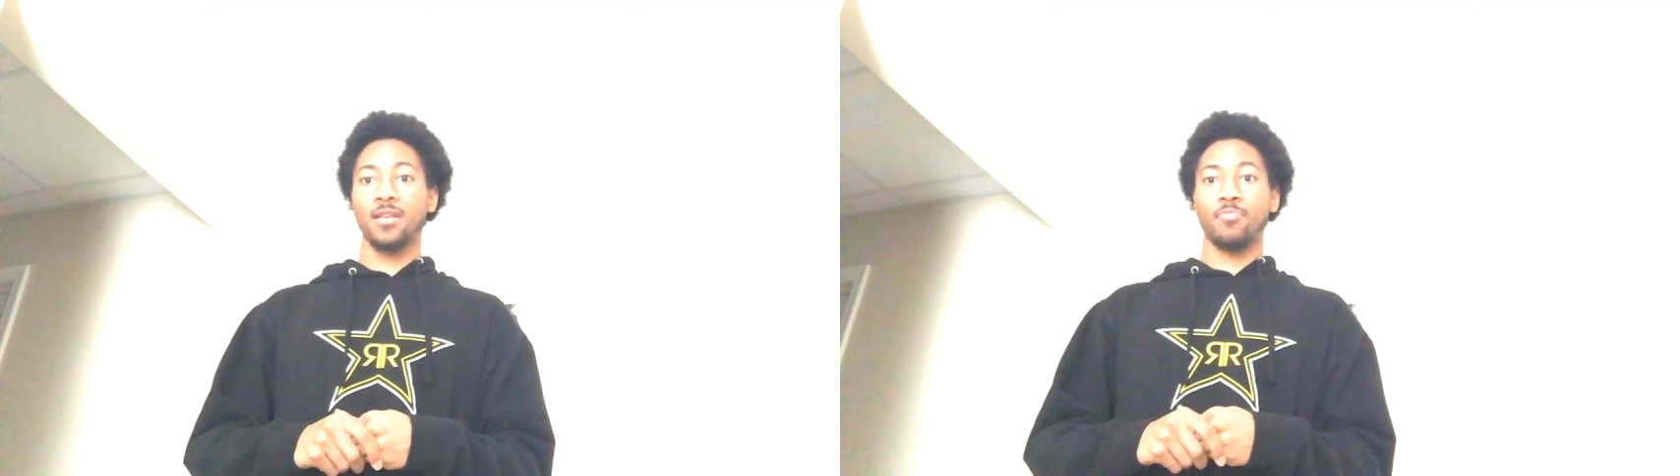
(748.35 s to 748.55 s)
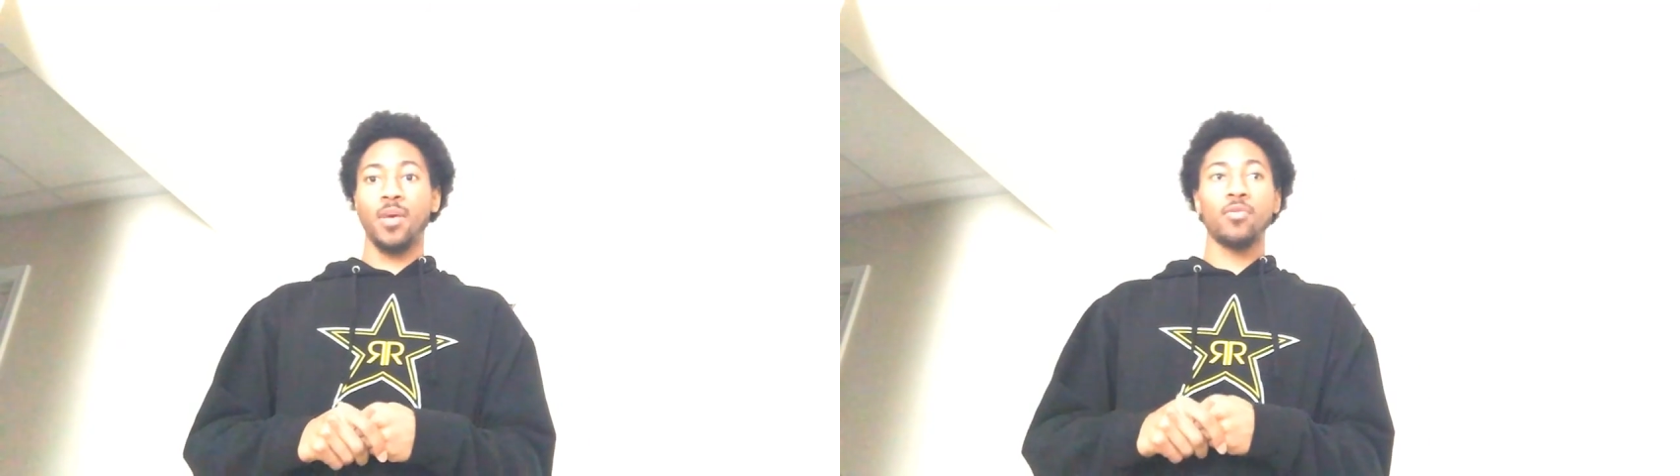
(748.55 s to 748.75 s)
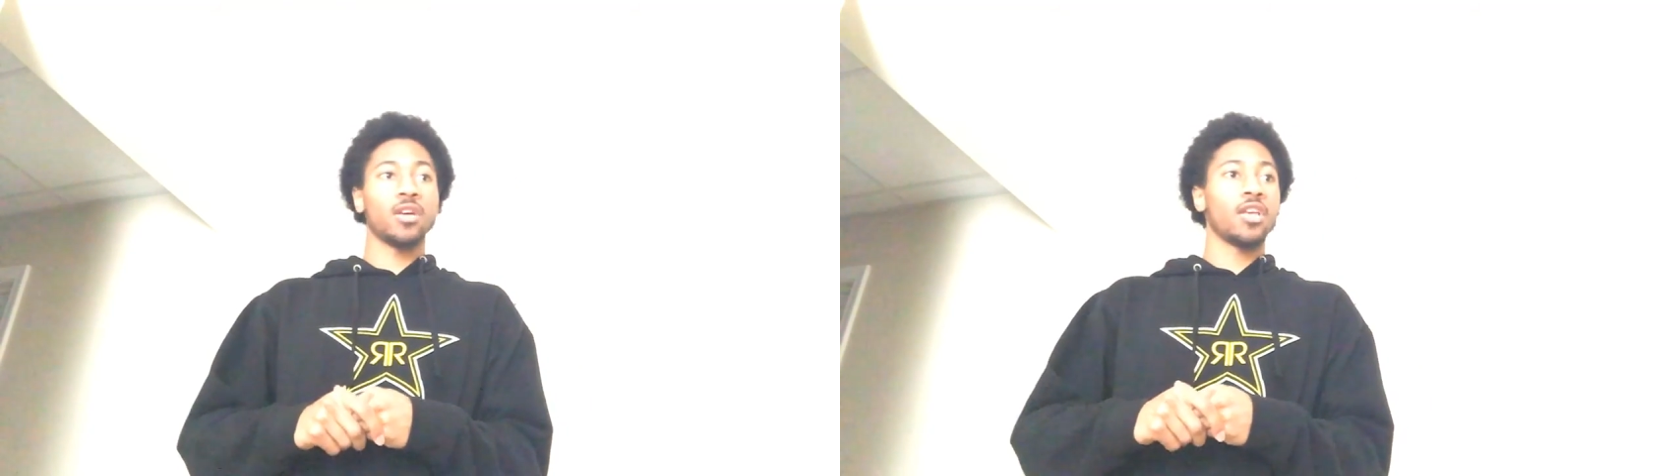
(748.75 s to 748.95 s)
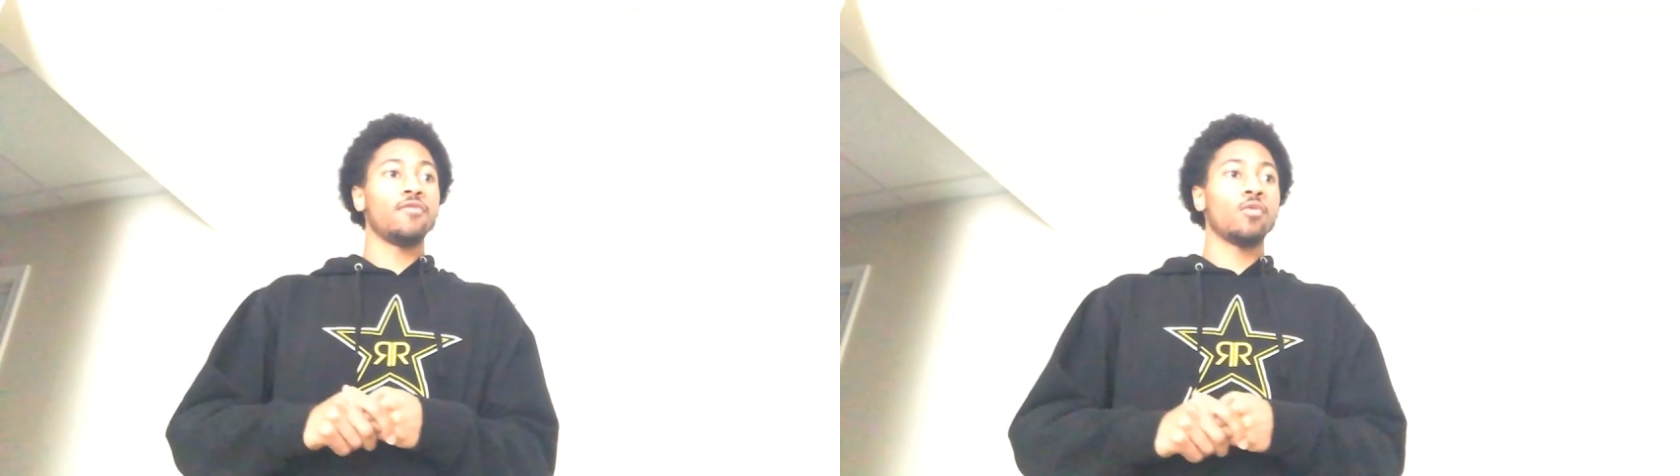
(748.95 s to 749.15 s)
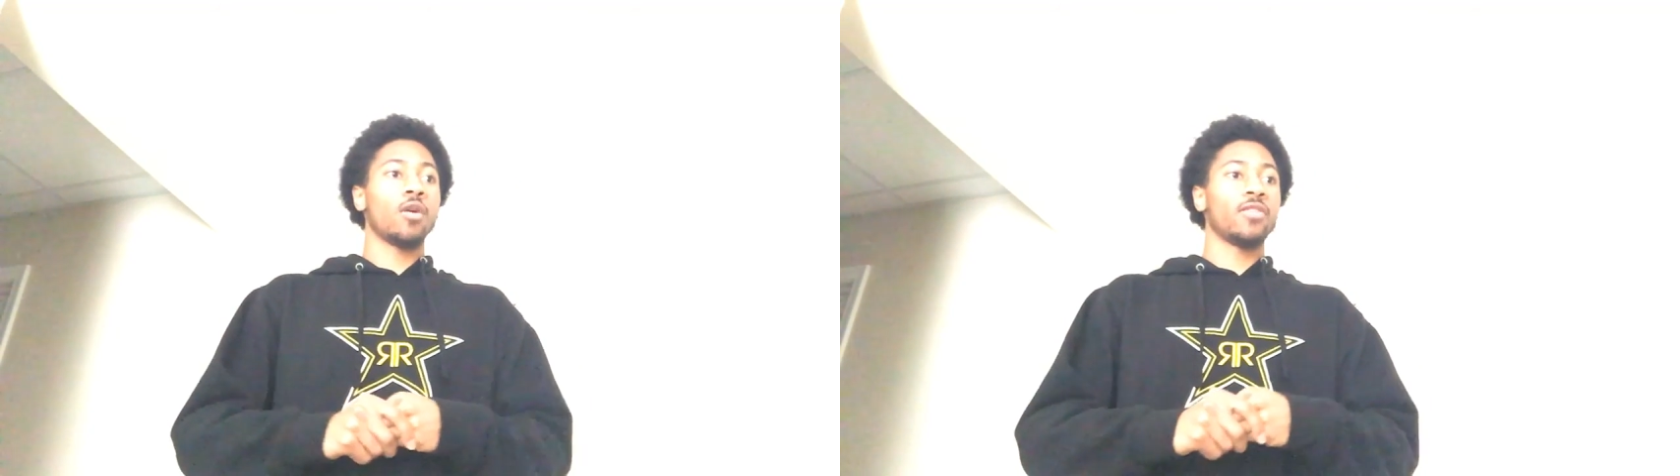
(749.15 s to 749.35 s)
people can give
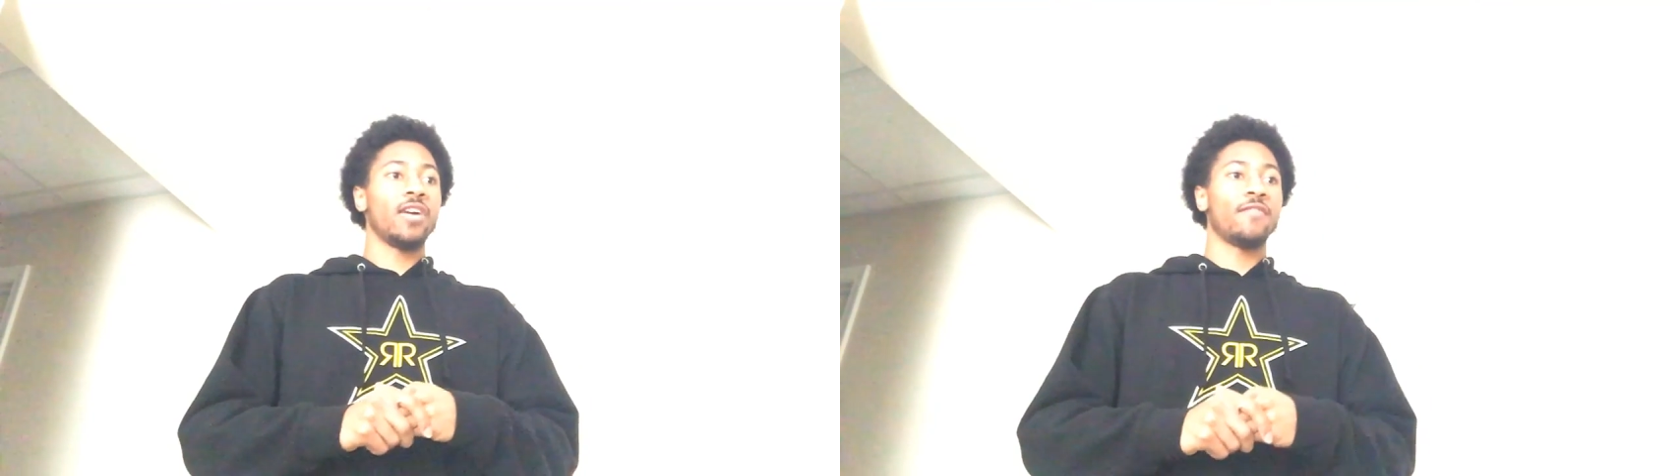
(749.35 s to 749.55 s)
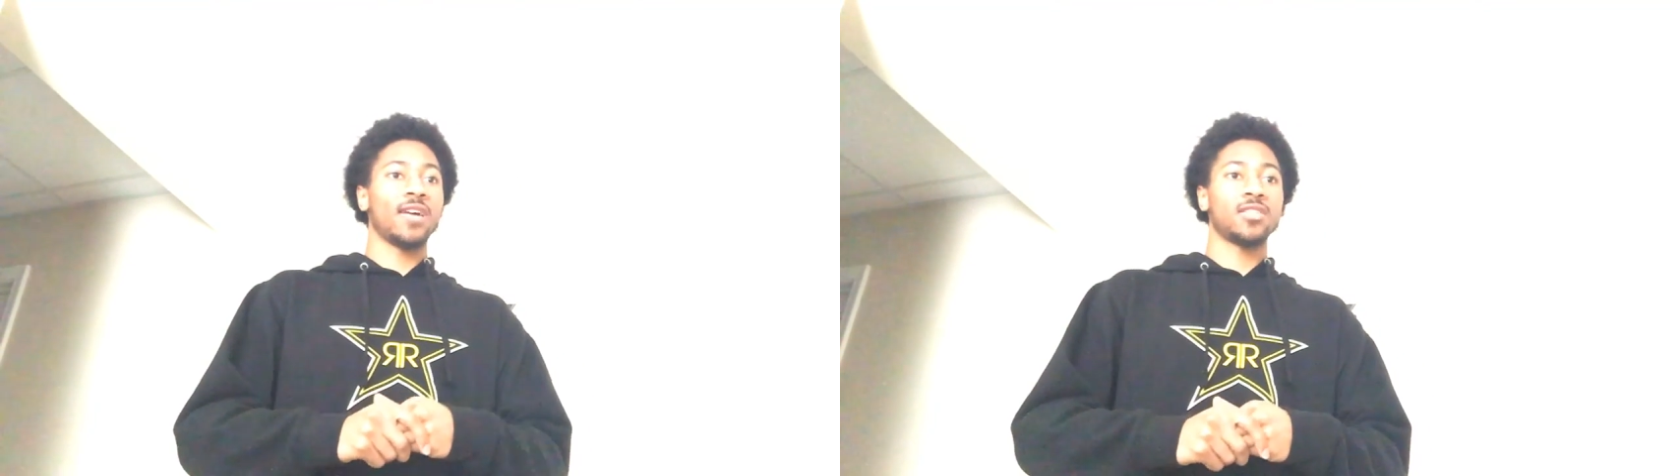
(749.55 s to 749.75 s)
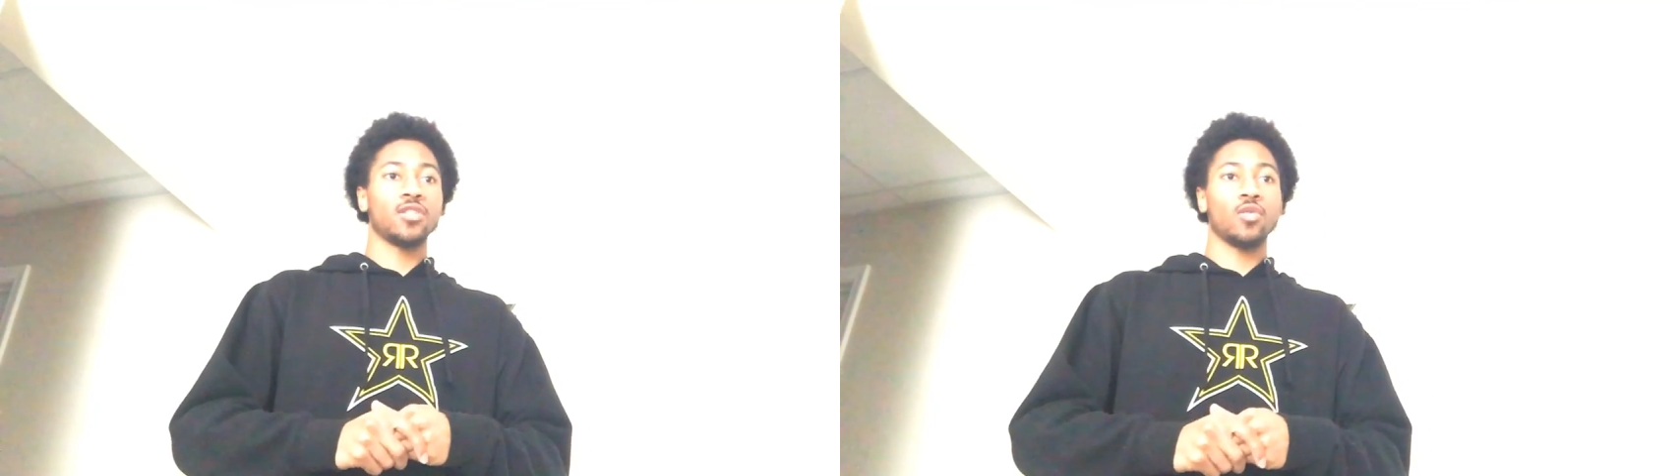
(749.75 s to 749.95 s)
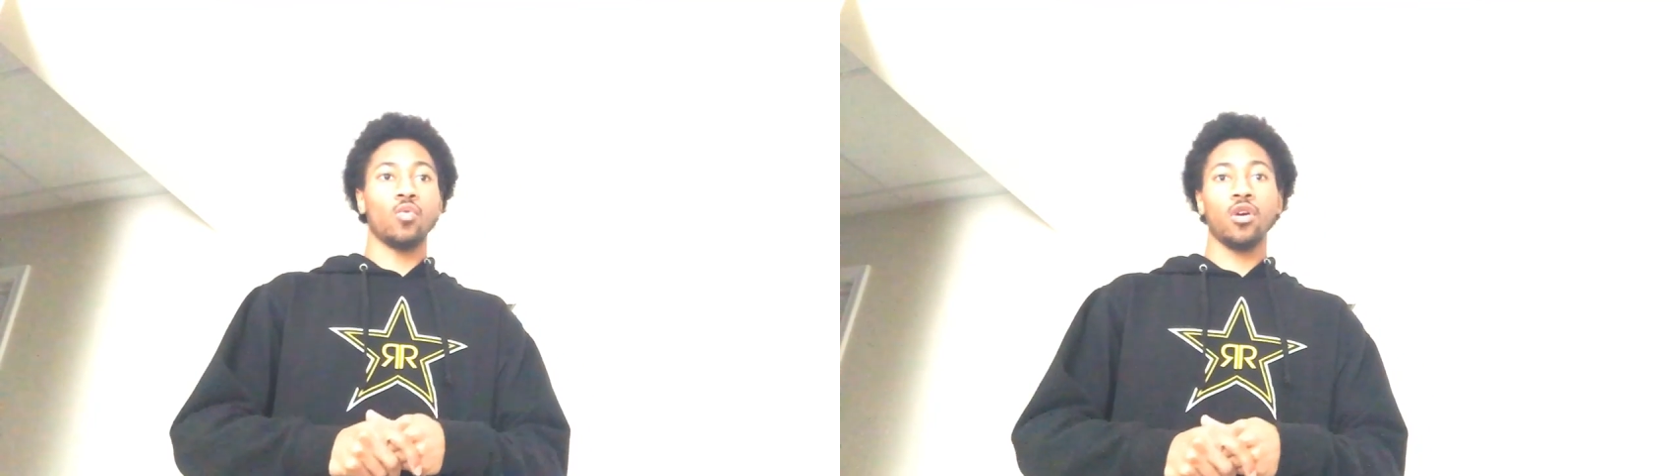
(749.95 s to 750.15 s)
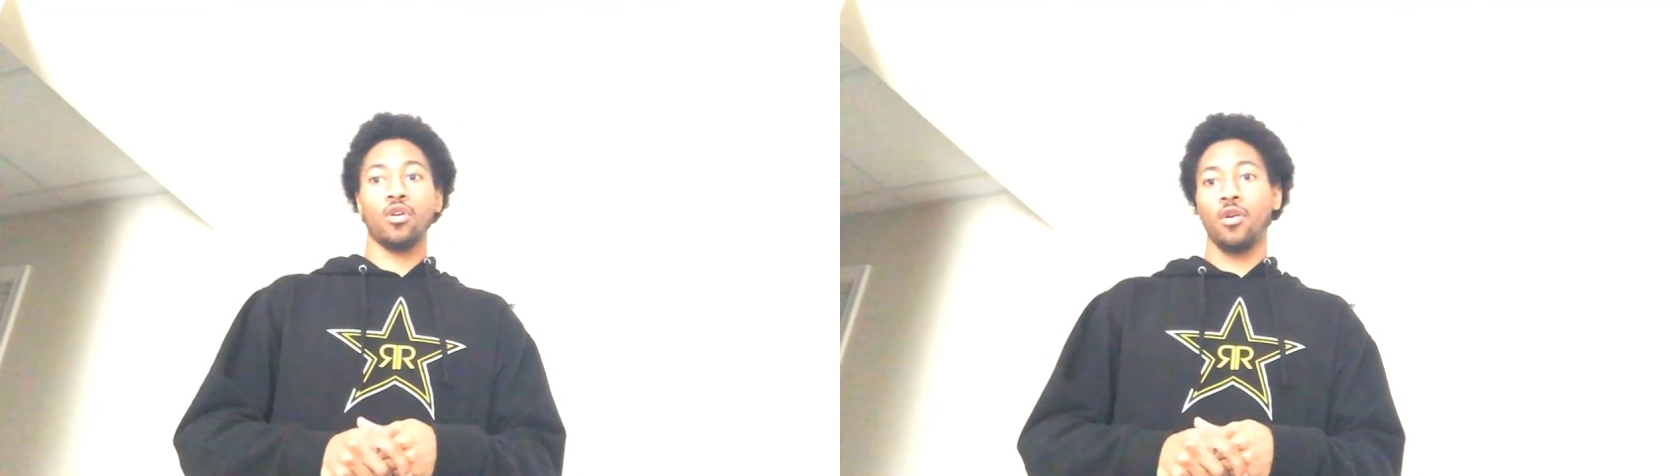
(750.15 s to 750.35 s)
you all the advice in the
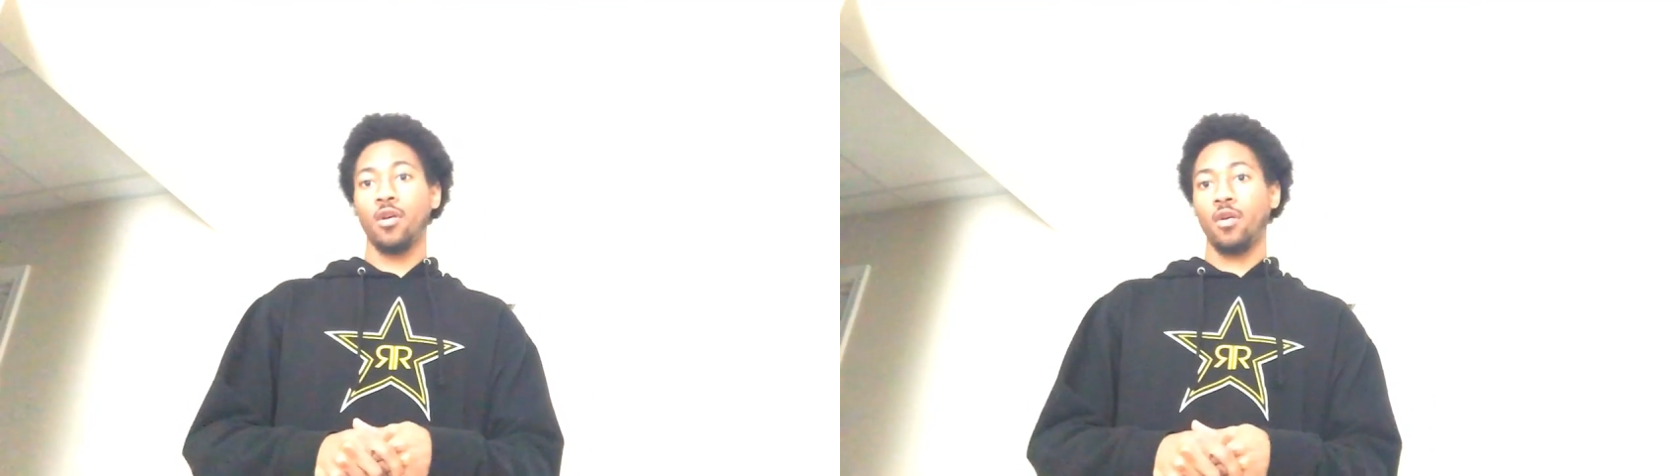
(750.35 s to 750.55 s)
world,